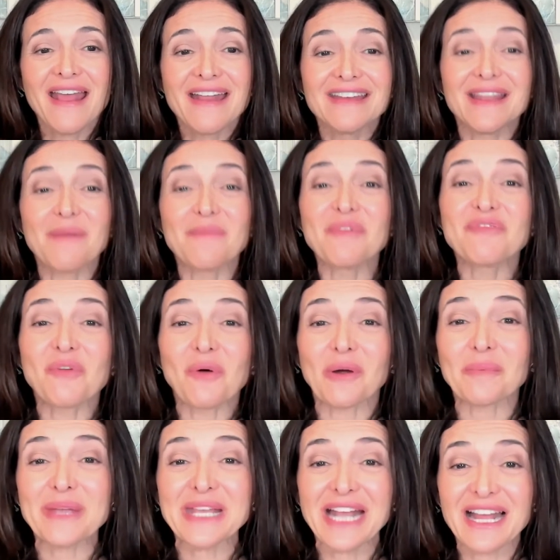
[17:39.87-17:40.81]
Now, before
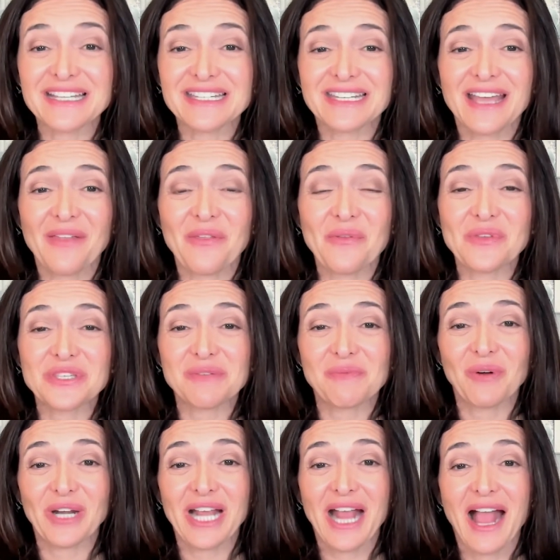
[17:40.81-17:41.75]
we got together this
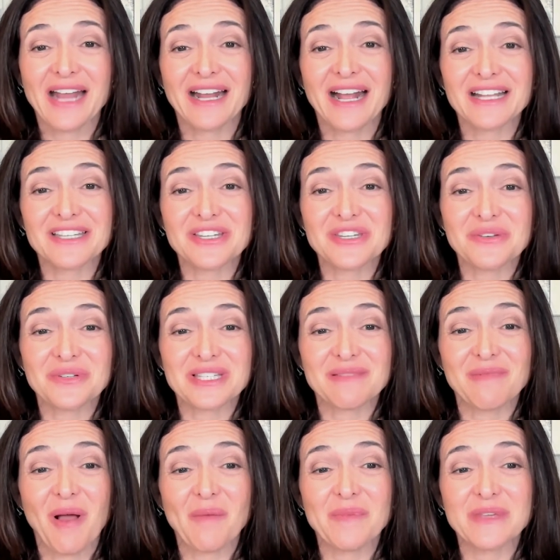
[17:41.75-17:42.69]
morning, I got to do a
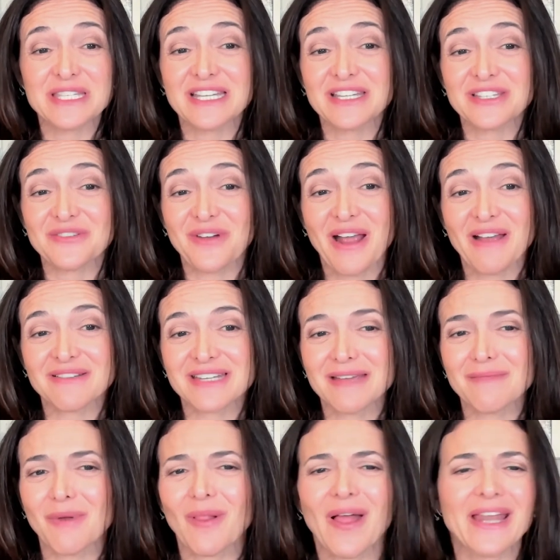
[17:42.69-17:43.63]
small business
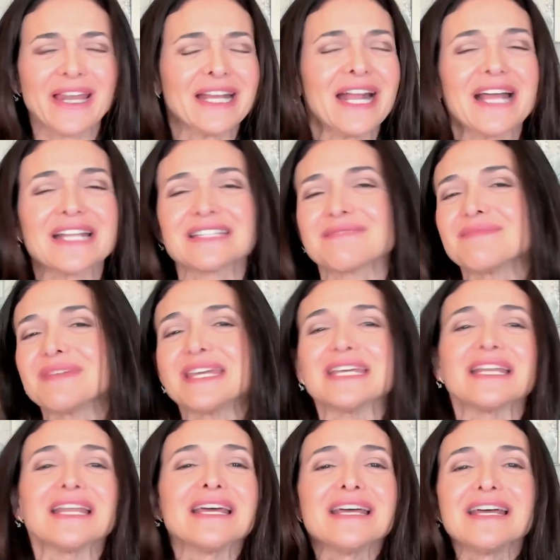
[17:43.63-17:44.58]
roundtable, and I got to meet